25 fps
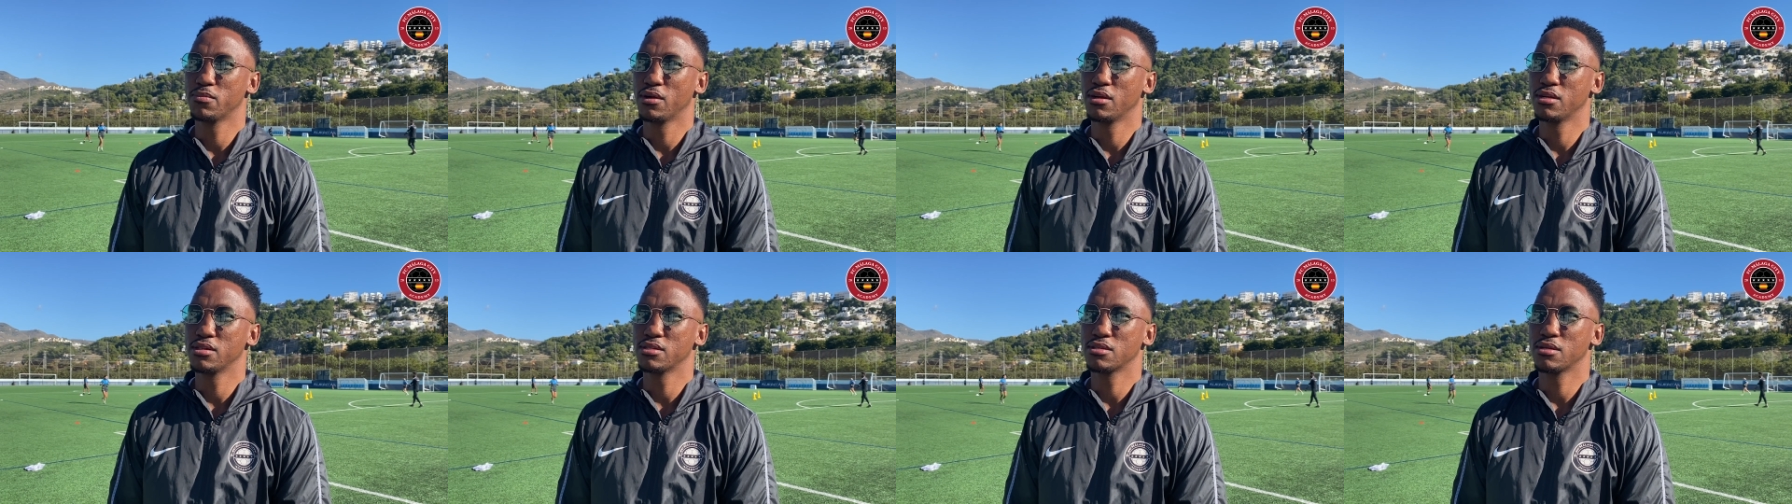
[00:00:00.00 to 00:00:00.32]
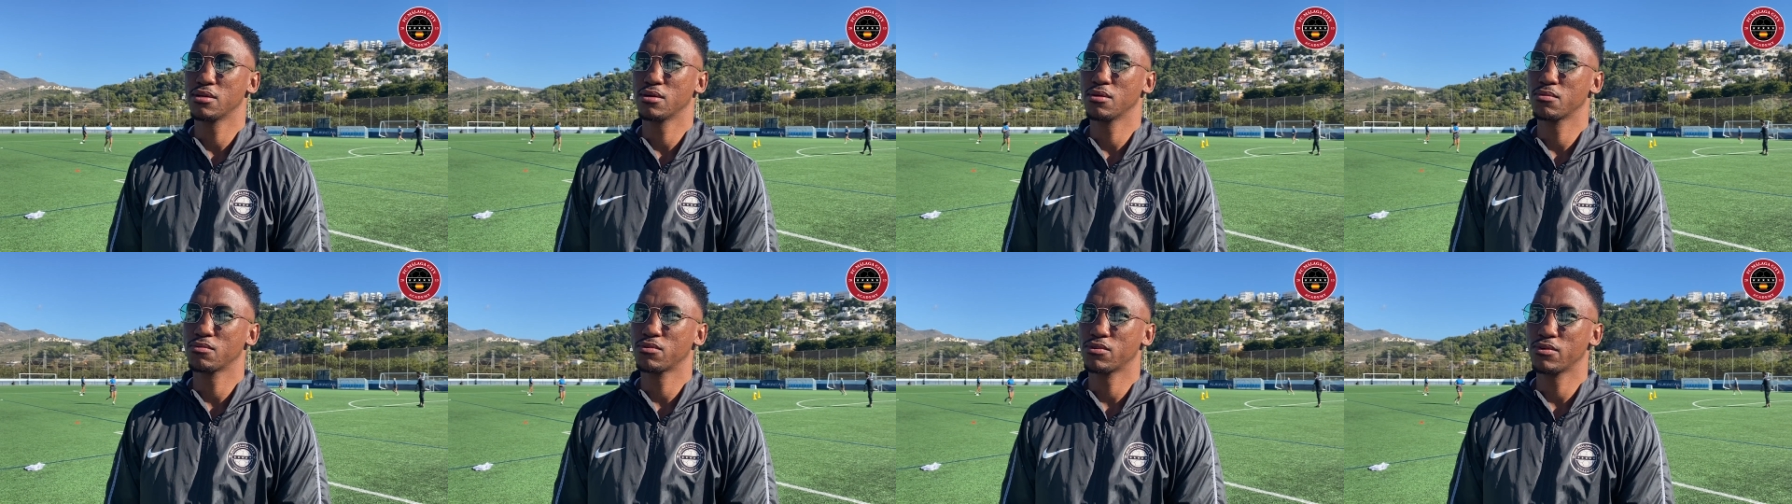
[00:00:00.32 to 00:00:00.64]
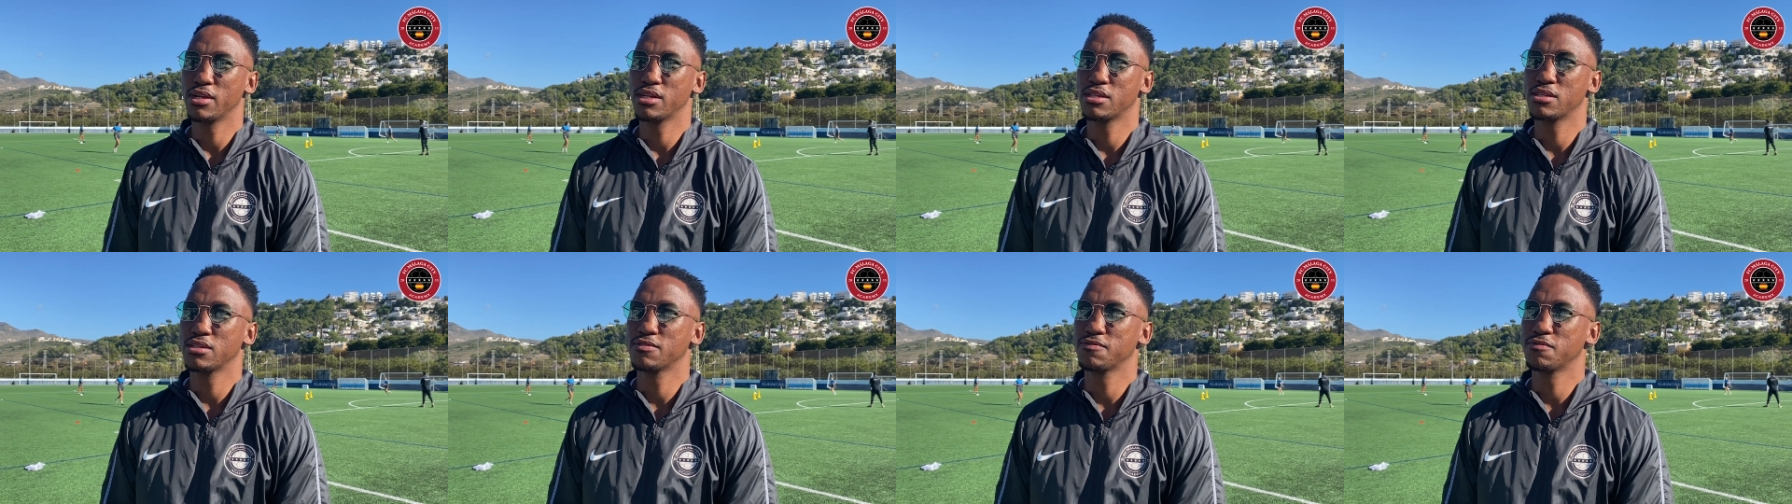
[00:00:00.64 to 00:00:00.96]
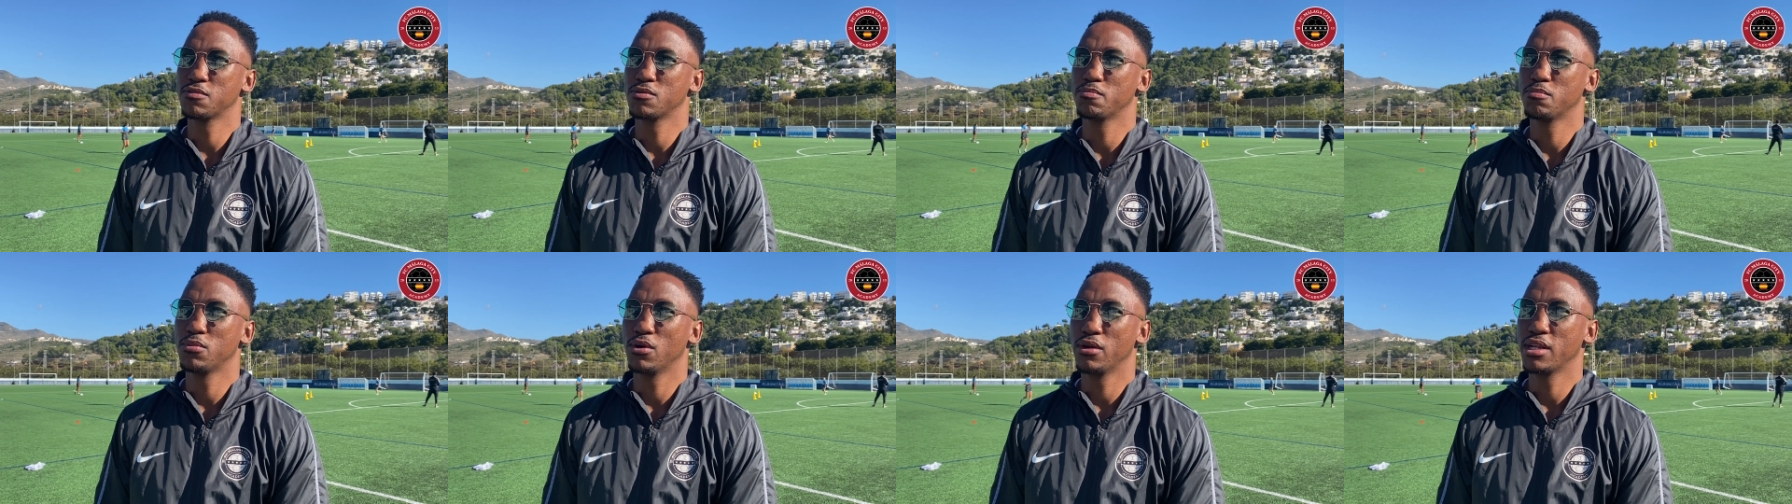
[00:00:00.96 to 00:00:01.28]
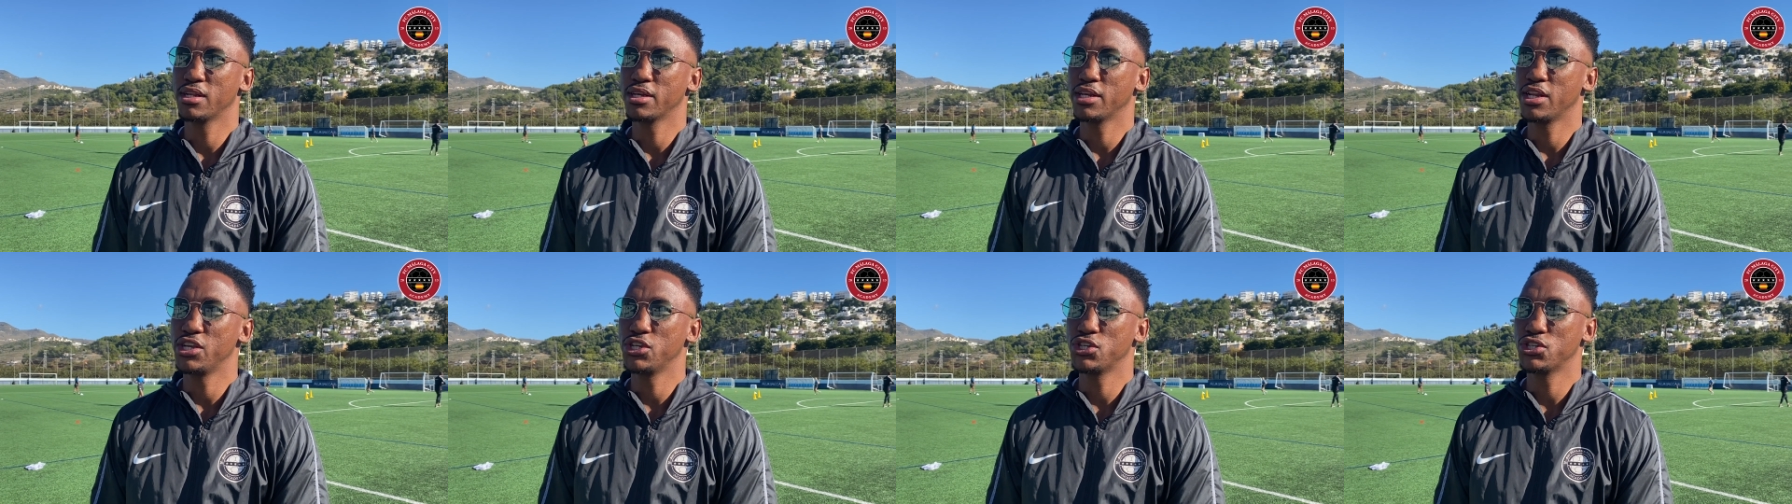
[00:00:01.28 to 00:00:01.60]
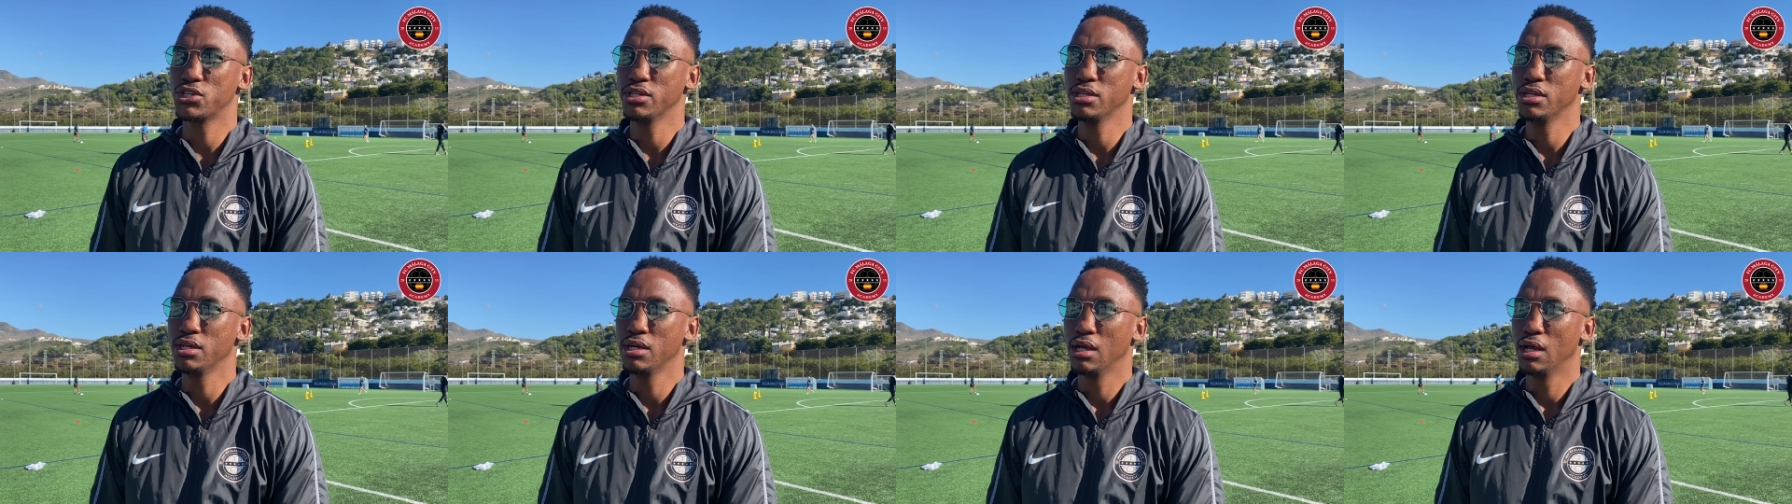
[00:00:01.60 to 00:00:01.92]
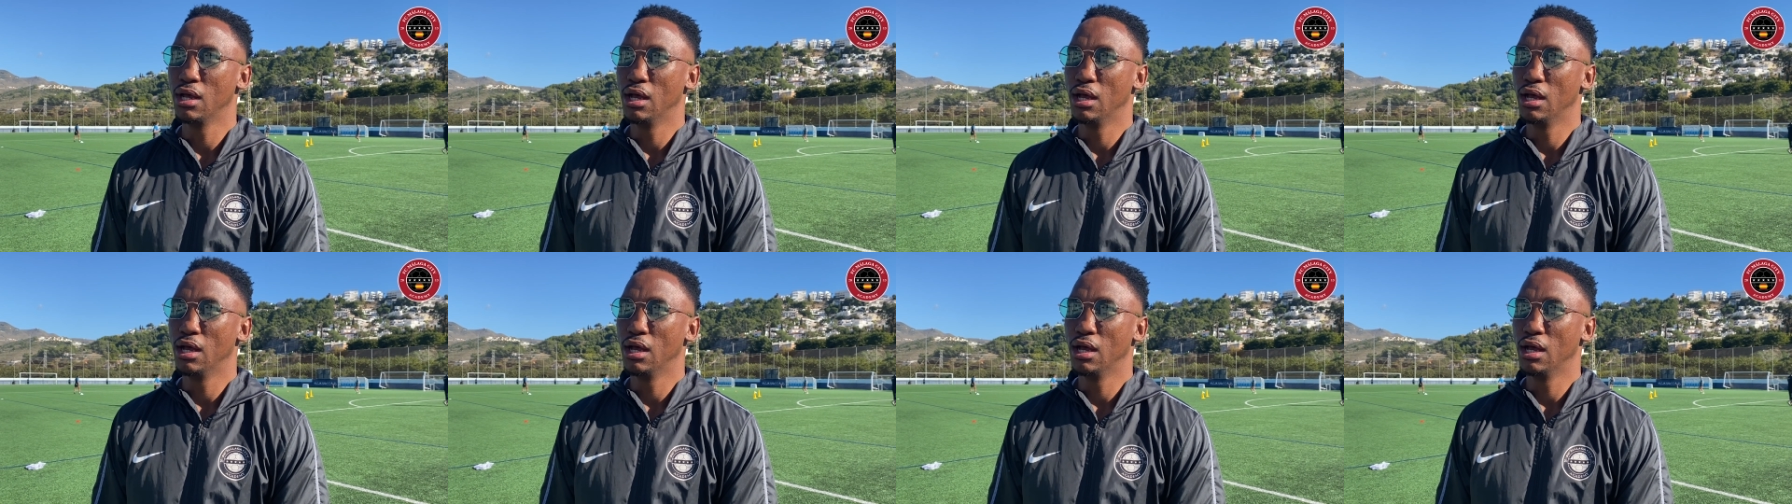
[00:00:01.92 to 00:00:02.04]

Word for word: is the greatest footballing nation,